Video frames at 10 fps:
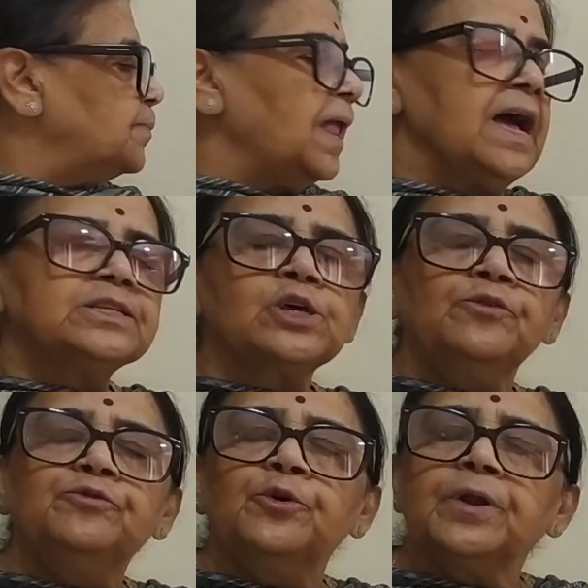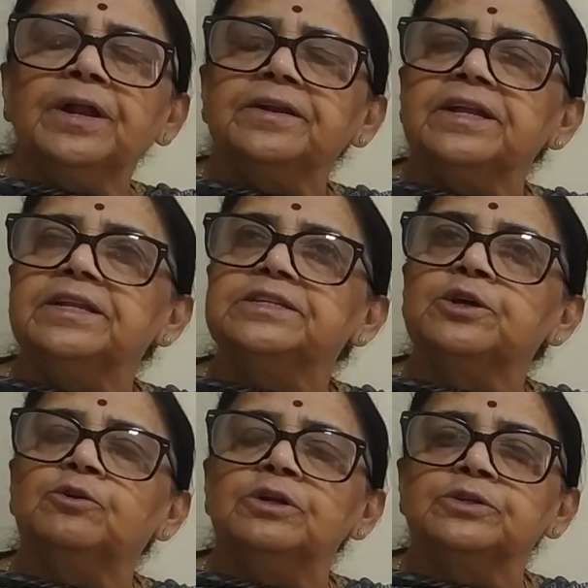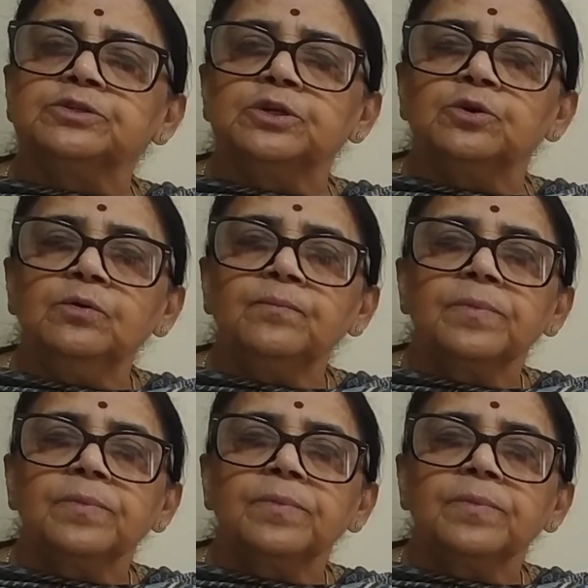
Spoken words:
plus of 400 is equal to 0.